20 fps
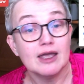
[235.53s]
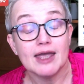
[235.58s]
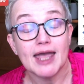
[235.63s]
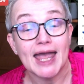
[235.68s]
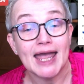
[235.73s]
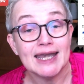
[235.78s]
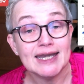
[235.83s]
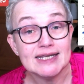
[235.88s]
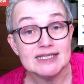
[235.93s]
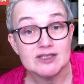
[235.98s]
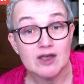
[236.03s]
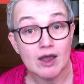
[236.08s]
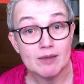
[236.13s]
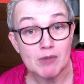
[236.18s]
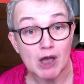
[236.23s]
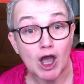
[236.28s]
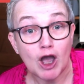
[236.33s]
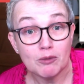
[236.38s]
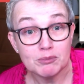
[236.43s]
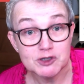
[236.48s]
anytime
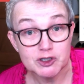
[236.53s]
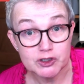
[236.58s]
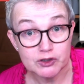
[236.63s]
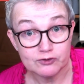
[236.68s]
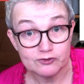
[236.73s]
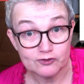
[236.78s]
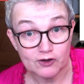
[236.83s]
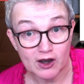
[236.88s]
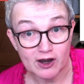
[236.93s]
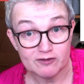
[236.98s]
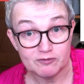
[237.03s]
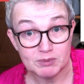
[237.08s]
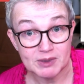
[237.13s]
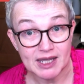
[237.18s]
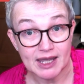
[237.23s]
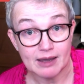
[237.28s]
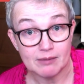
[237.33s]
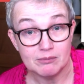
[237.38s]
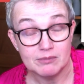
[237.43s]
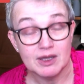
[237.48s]
up to 5
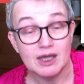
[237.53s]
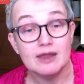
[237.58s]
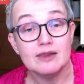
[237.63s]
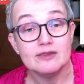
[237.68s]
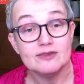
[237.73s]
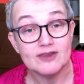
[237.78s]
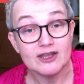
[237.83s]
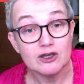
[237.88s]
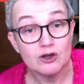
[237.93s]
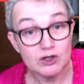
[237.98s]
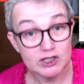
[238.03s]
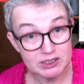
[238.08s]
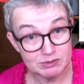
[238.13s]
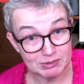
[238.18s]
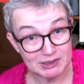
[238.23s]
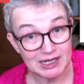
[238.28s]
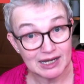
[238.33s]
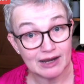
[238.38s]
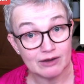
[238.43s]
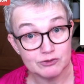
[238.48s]
p.m., they're going to be
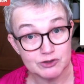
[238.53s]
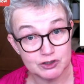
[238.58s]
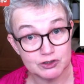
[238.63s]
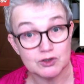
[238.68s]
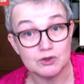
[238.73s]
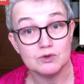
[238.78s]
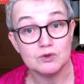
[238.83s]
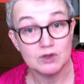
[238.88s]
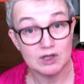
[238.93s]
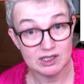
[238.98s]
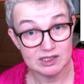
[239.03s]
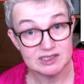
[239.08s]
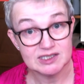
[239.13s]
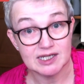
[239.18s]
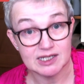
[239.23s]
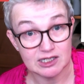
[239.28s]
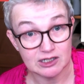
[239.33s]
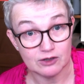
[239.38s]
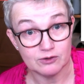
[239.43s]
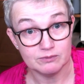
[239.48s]
allowed to
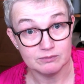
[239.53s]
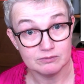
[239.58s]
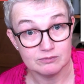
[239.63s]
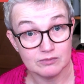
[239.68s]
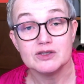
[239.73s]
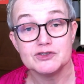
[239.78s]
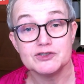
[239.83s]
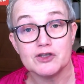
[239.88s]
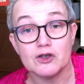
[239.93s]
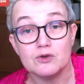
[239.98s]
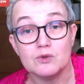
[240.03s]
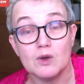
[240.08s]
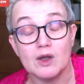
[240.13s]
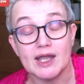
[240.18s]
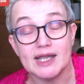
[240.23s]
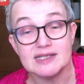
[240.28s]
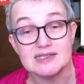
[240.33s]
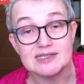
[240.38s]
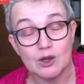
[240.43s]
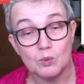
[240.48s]
continue. So
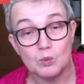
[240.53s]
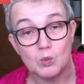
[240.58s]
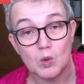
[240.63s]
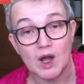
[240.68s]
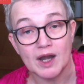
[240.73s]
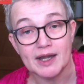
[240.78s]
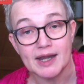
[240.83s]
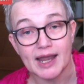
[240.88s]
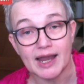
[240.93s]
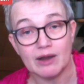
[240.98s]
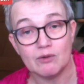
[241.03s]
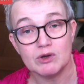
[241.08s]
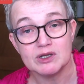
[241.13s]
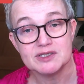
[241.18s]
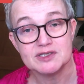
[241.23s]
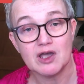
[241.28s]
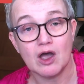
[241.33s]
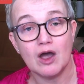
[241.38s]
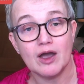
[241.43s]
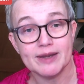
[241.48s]
it's the 1 hour
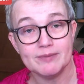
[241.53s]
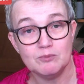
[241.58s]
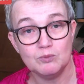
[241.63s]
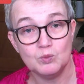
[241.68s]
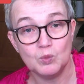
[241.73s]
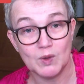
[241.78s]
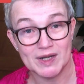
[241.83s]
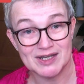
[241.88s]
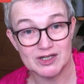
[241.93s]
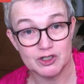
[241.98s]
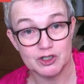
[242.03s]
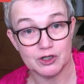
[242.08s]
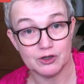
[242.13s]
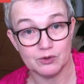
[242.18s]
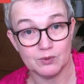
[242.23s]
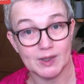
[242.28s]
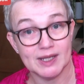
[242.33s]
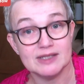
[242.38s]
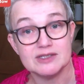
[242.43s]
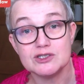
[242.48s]
time
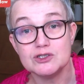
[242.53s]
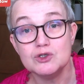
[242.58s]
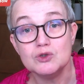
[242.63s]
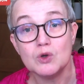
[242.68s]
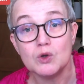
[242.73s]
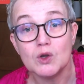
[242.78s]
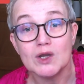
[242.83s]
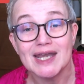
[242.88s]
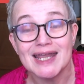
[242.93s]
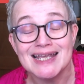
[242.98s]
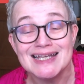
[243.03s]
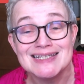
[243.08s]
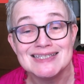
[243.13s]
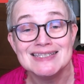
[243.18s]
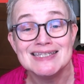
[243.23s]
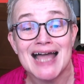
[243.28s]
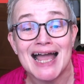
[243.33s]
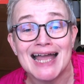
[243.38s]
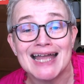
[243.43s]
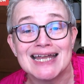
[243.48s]
window. It's not
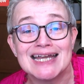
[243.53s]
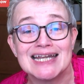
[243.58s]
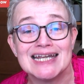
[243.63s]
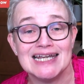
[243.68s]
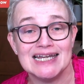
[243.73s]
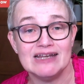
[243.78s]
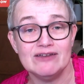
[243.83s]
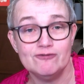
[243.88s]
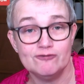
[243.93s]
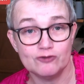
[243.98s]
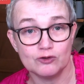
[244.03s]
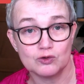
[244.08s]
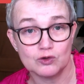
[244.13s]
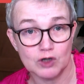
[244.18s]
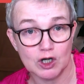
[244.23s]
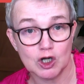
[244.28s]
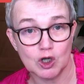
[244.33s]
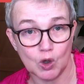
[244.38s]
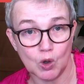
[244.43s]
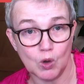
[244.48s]
exactly 4
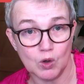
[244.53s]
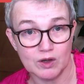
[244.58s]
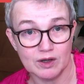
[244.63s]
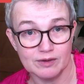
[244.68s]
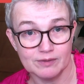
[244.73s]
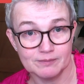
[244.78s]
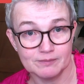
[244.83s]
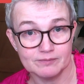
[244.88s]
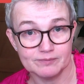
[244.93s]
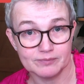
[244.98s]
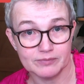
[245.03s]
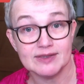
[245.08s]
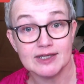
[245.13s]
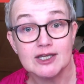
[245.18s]
o'clock. The